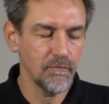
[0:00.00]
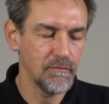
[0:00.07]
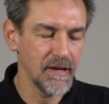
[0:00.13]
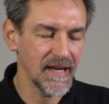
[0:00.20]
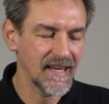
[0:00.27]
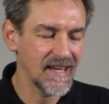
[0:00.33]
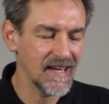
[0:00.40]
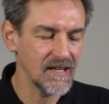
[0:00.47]

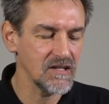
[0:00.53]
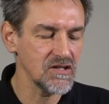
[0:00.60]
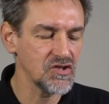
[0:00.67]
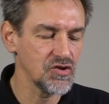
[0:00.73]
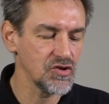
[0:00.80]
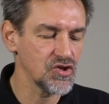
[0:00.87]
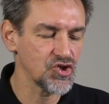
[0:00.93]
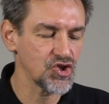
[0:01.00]
begin
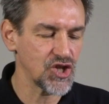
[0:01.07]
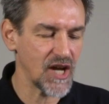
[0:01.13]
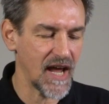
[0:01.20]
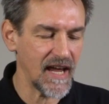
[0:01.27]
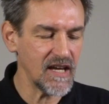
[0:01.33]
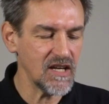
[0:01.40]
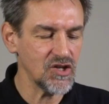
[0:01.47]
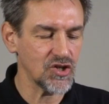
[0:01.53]
to
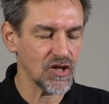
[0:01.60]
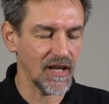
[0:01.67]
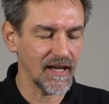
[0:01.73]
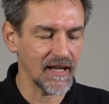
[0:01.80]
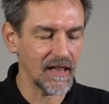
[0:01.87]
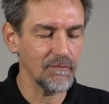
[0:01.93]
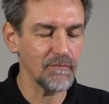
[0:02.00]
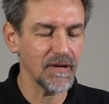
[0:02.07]
change a
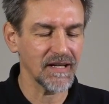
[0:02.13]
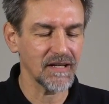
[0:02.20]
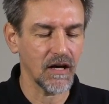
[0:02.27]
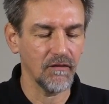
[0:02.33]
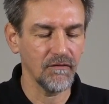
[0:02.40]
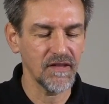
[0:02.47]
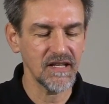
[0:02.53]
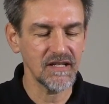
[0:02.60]
little bit
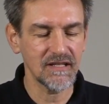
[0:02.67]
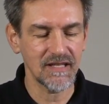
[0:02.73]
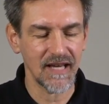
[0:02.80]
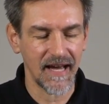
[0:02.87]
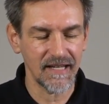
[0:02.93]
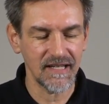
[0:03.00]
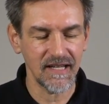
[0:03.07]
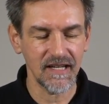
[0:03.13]
of these
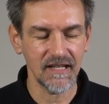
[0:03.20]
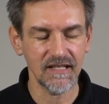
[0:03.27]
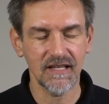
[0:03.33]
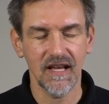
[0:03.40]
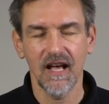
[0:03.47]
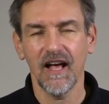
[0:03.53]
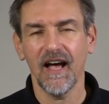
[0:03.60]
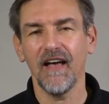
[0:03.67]
settings,
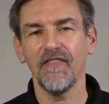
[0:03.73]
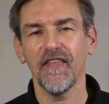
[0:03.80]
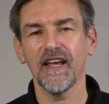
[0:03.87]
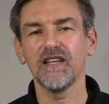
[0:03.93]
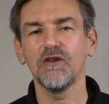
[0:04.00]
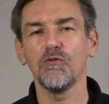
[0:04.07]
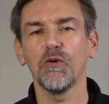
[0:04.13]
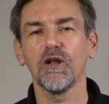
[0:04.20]
and
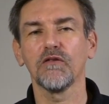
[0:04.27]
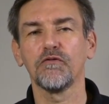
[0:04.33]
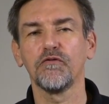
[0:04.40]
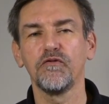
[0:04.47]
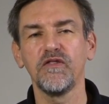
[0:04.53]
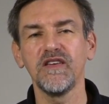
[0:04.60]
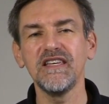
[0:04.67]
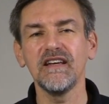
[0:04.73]
then you will
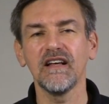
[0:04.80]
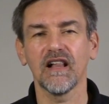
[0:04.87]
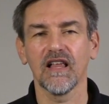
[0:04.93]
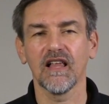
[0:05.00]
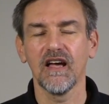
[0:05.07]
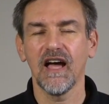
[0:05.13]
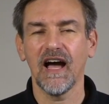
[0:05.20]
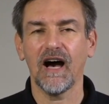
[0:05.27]

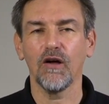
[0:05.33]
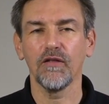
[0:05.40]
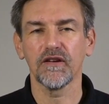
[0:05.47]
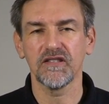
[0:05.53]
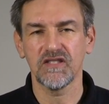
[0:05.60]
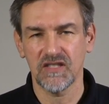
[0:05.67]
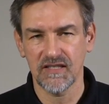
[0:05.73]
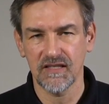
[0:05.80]
feel how the